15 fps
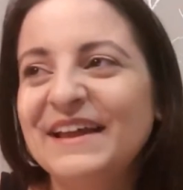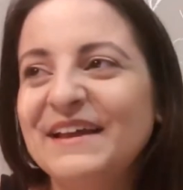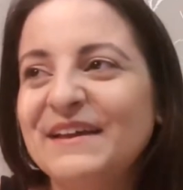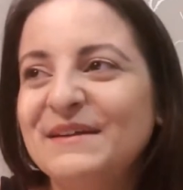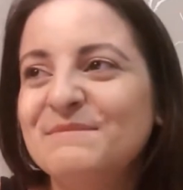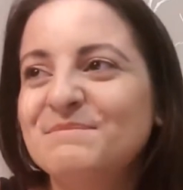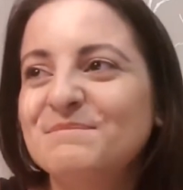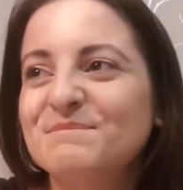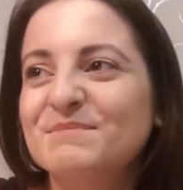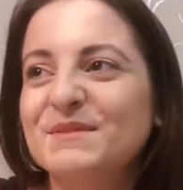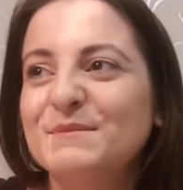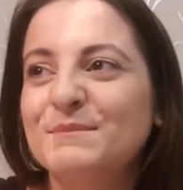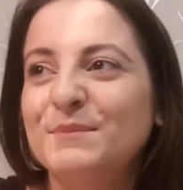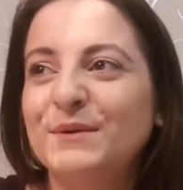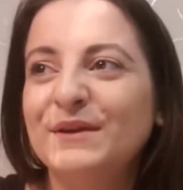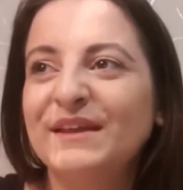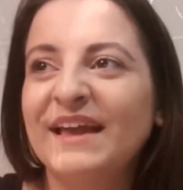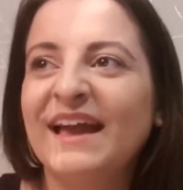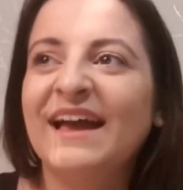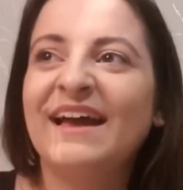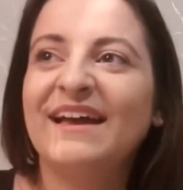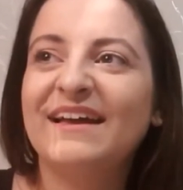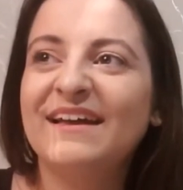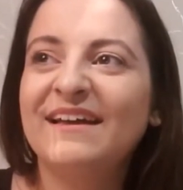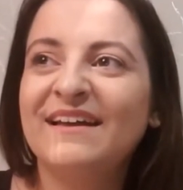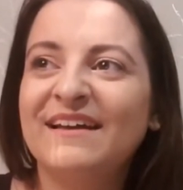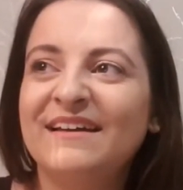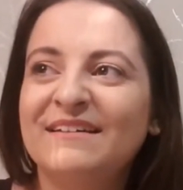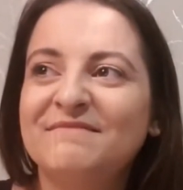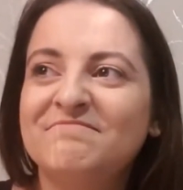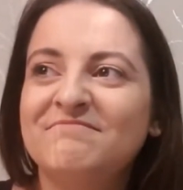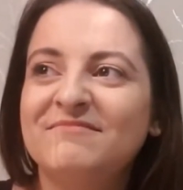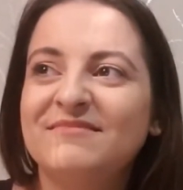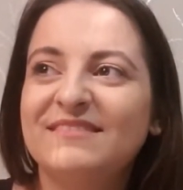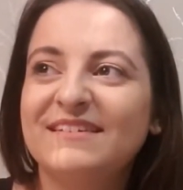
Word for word: um, but yeah, um,